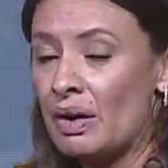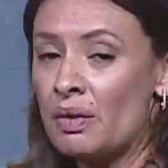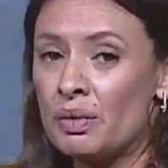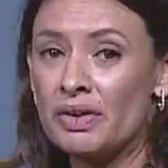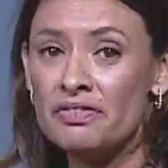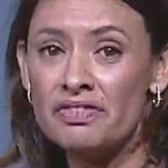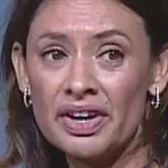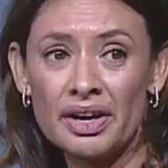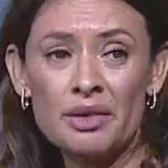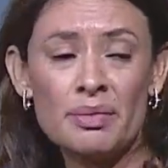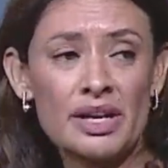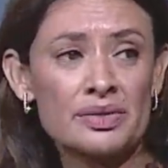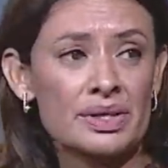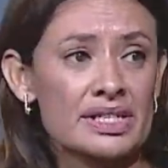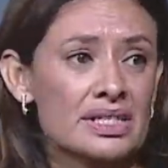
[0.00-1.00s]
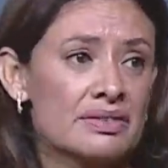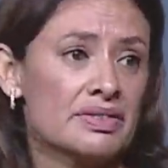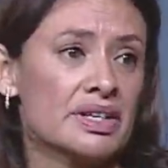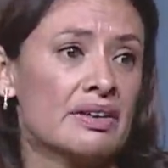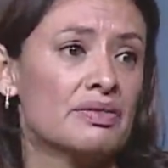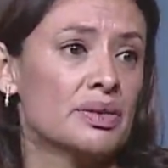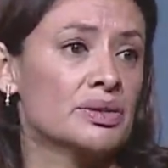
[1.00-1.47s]
We're very metrics driven
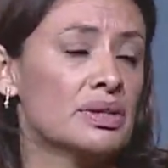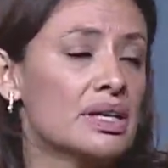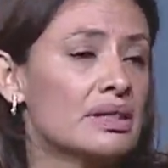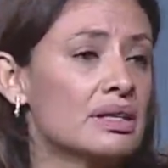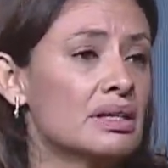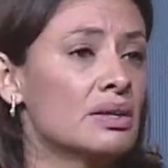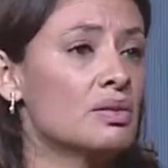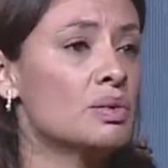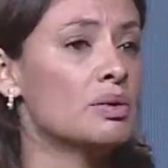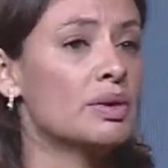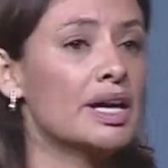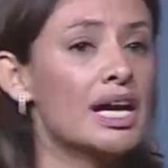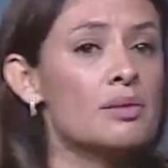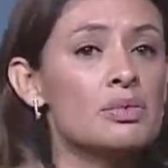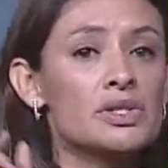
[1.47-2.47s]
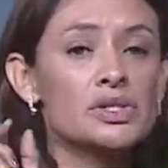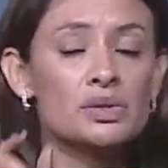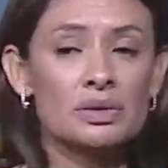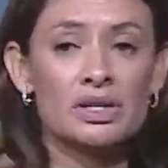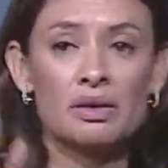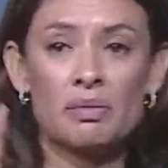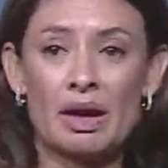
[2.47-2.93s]
at Voto Latino. We were able
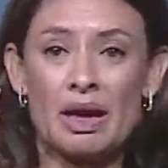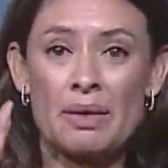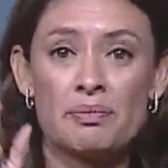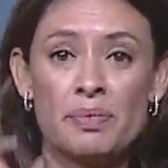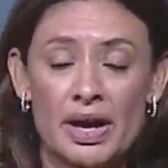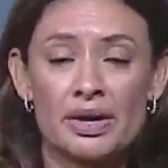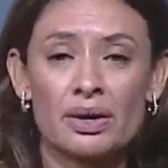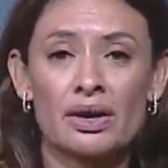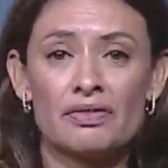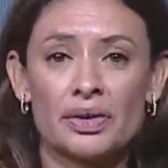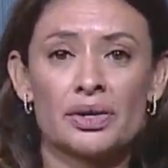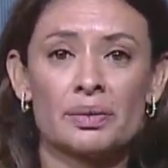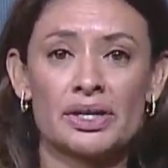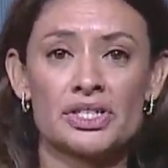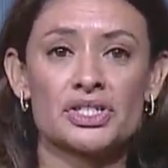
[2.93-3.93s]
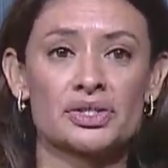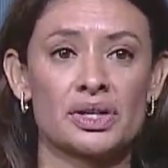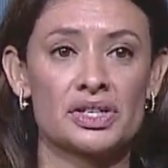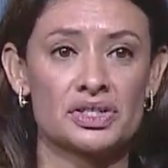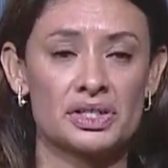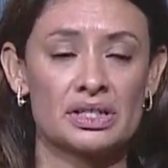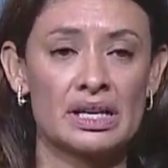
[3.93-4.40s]
to better our voter
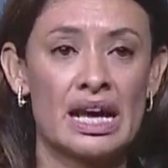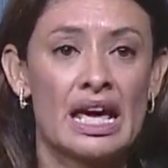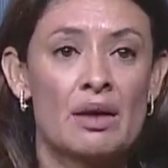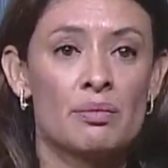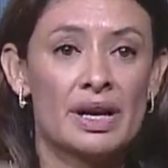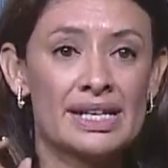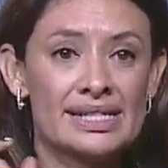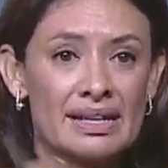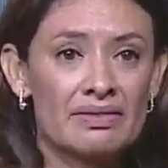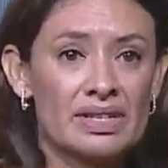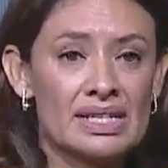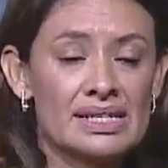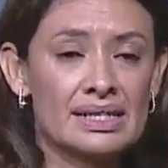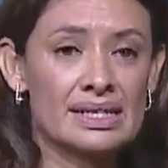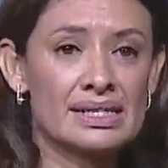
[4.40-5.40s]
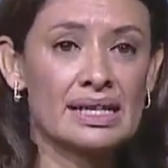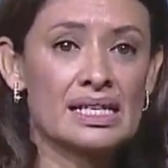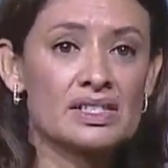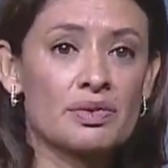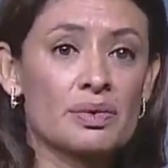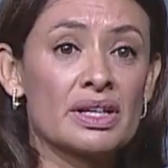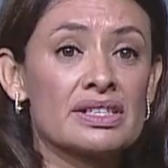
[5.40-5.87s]
registration by 76 cents
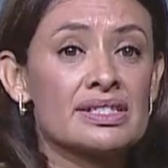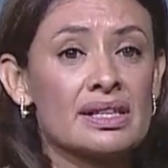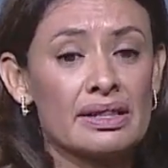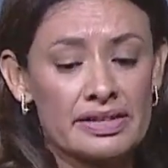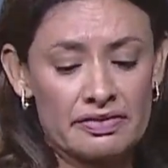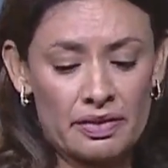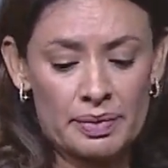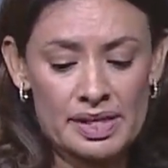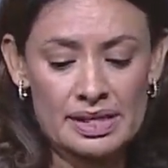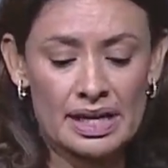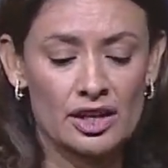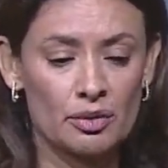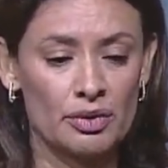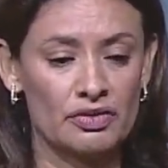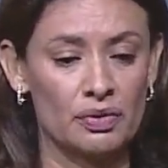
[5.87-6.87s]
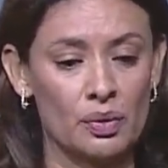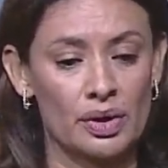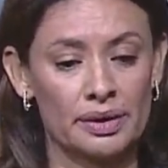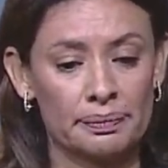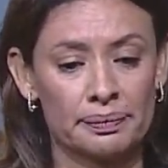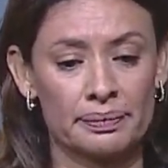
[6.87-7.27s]
from the cycle before.